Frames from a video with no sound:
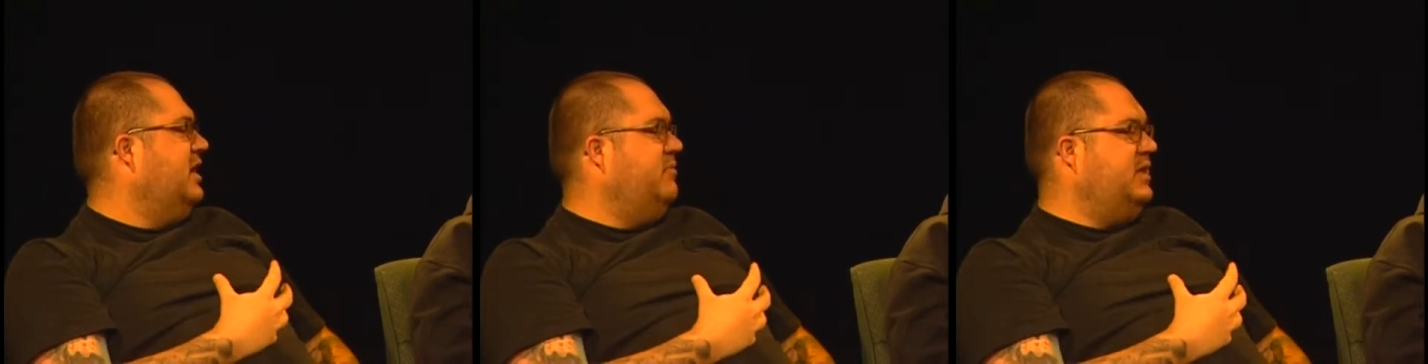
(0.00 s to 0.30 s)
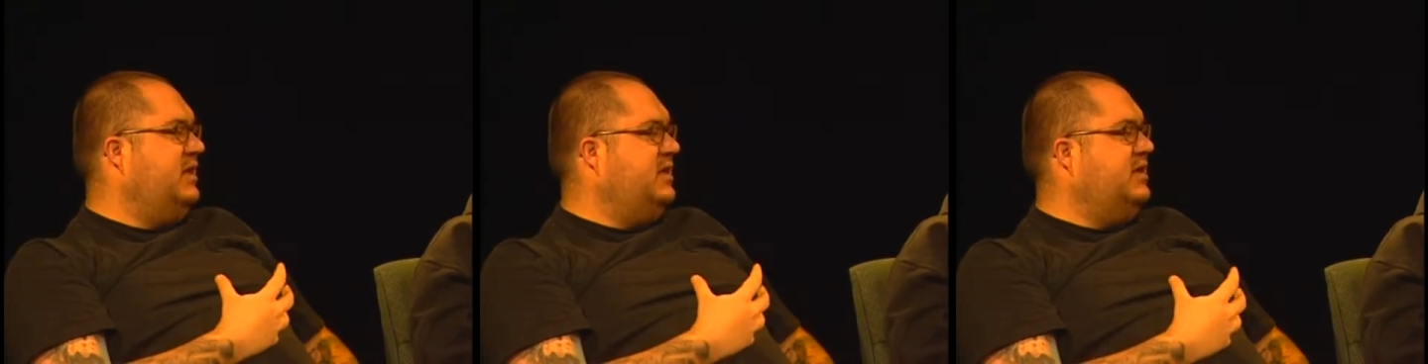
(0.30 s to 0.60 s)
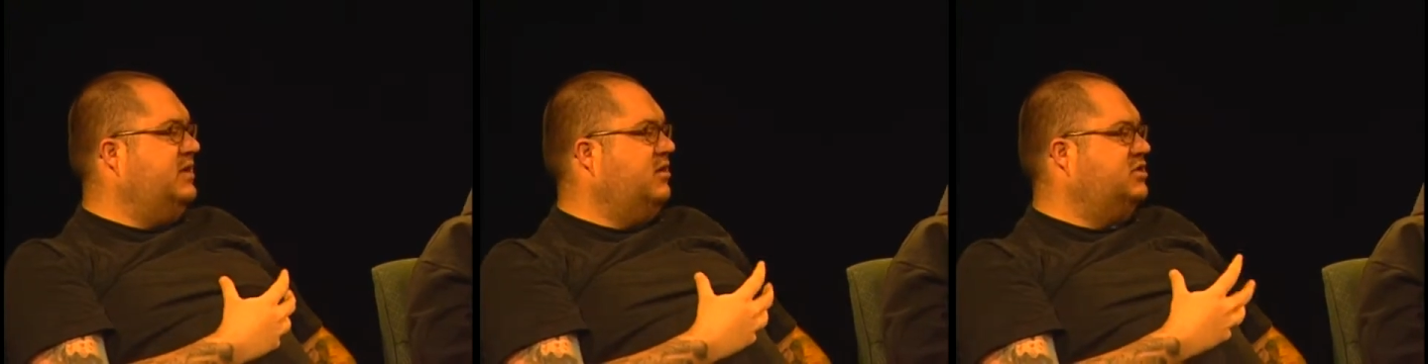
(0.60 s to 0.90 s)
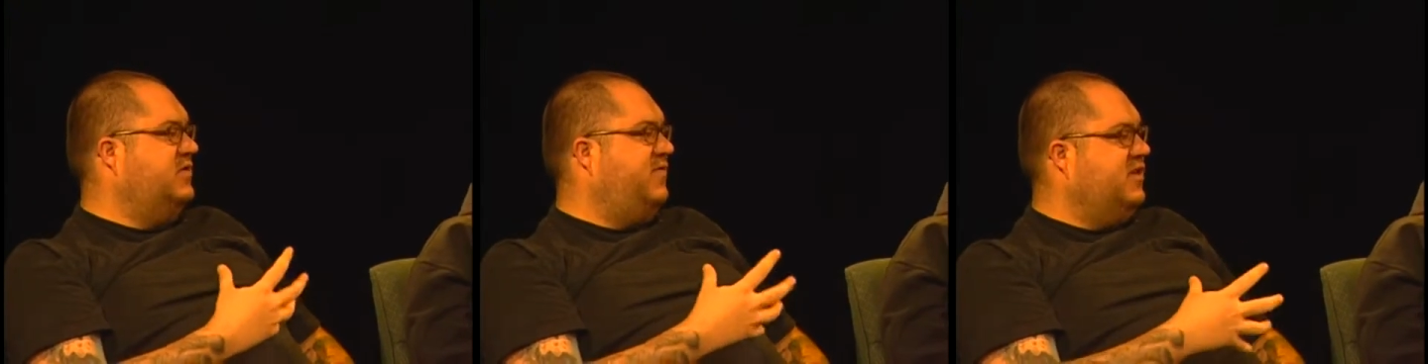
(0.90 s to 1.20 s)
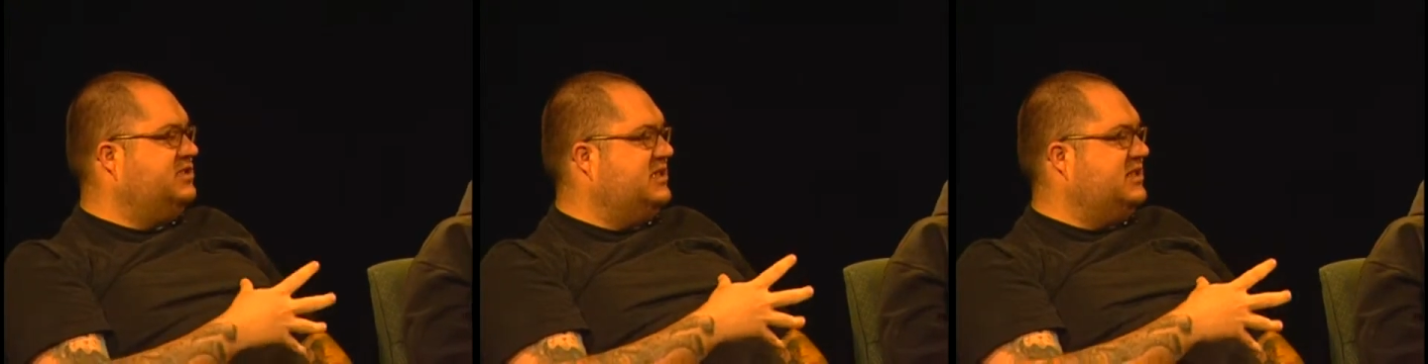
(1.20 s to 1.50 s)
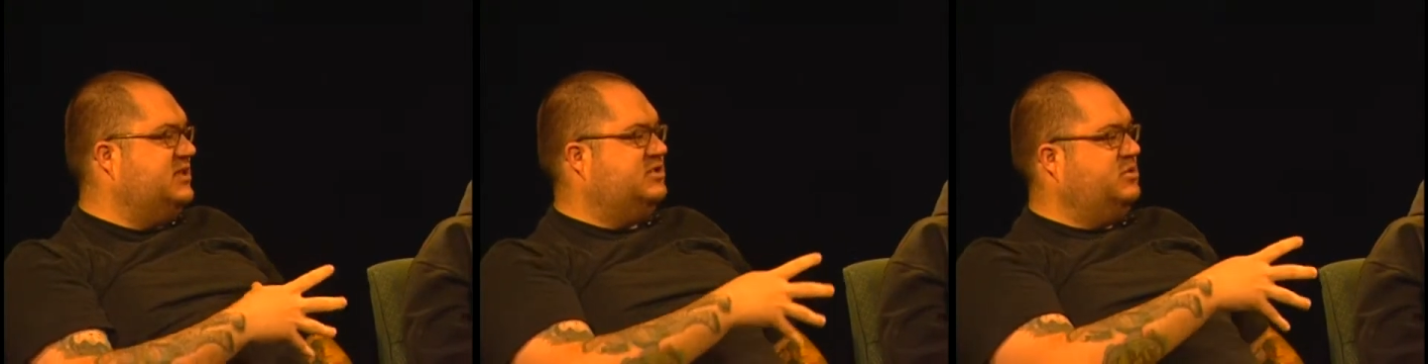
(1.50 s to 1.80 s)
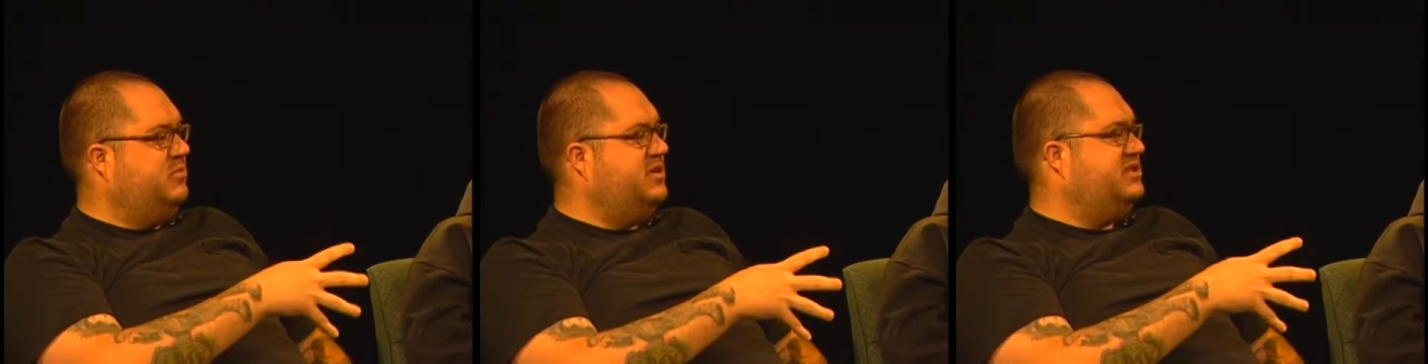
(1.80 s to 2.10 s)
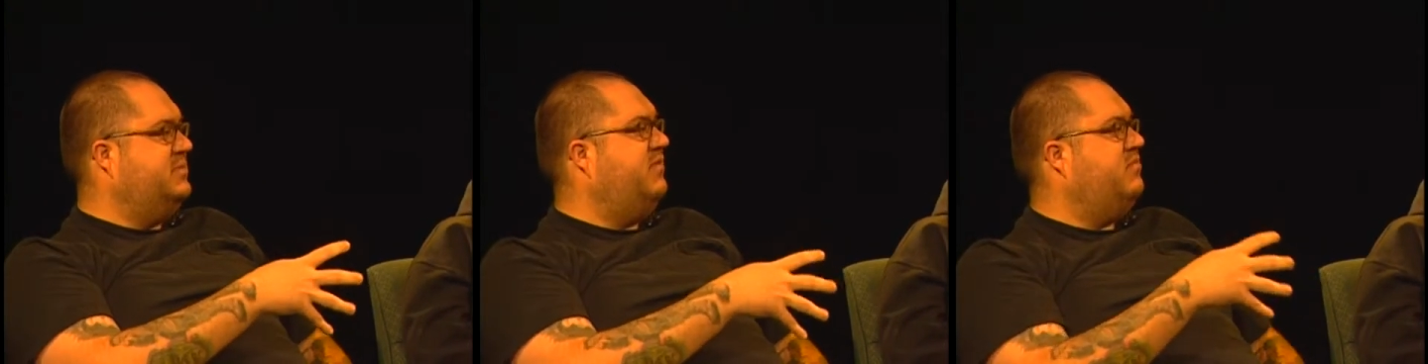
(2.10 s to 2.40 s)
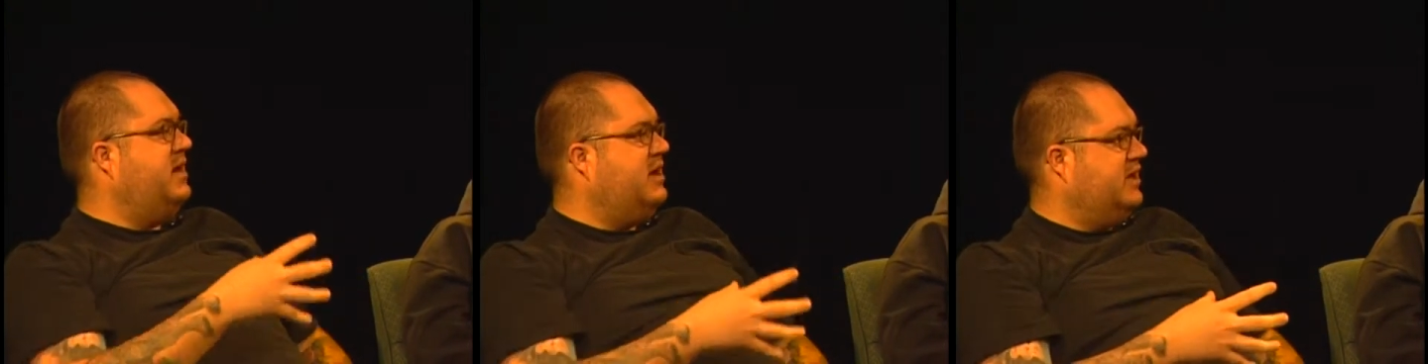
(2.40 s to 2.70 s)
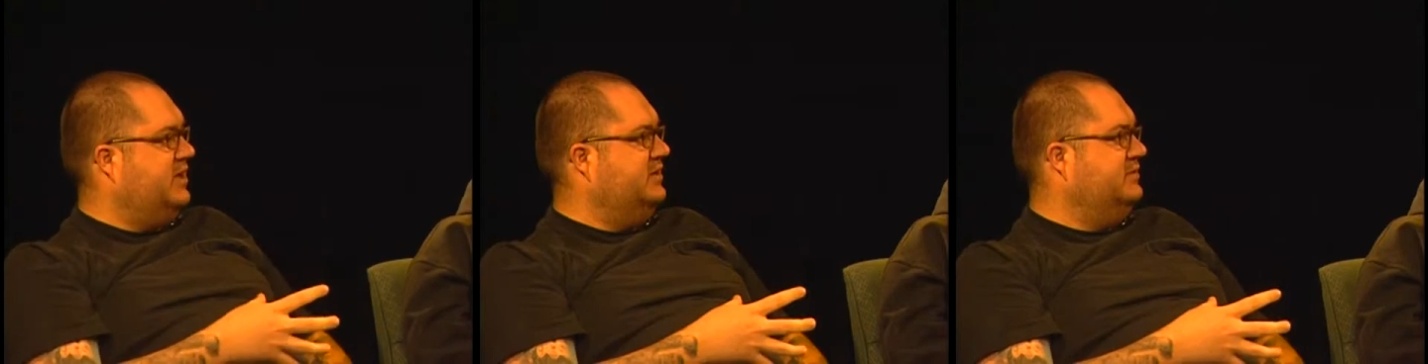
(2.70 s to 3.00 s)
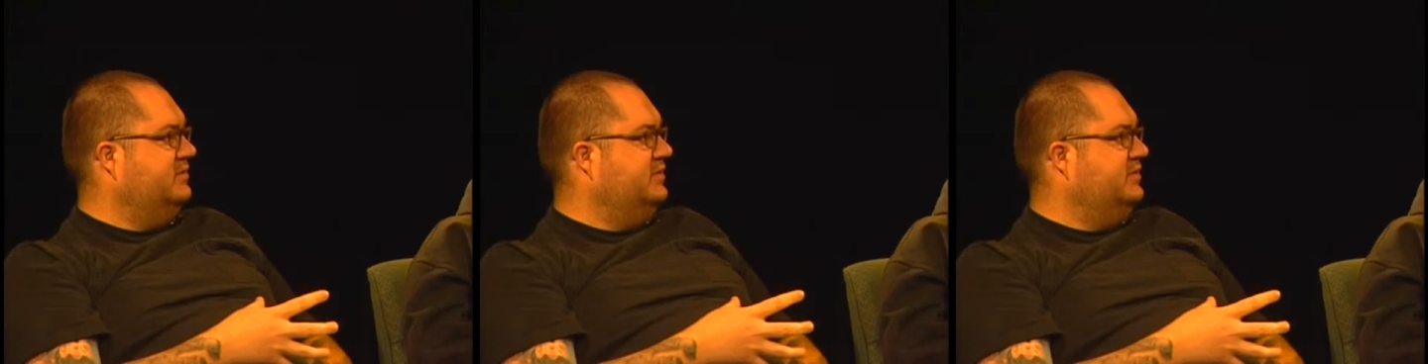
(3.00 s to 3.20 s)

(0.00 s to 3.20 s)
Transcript: I mean, it also falls into the consumerism of America,